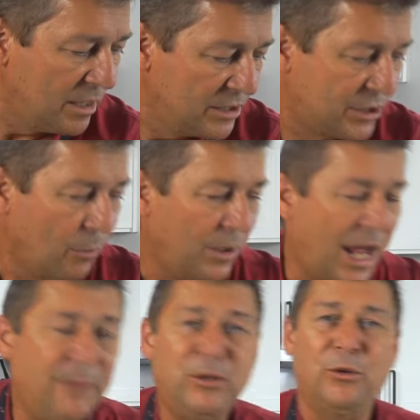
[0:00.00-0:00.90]
So what
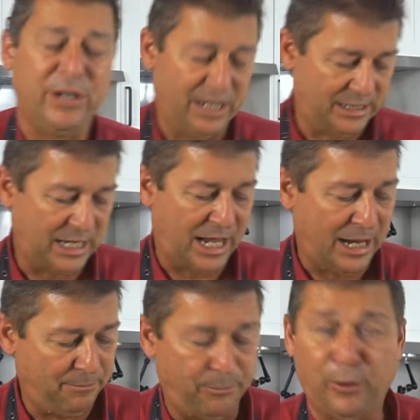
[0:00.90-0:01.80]
I'm doing is
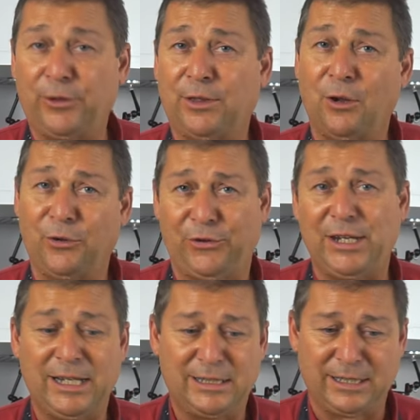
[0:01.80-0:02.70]
I put those
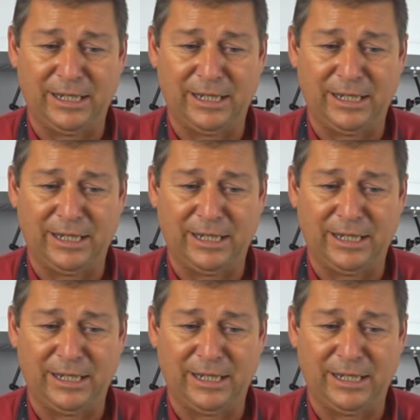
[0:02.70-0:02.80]
seeds